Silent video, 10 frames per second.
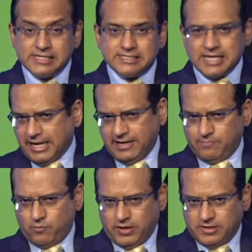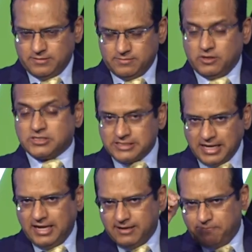Second point, a
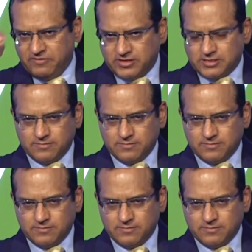second pivot.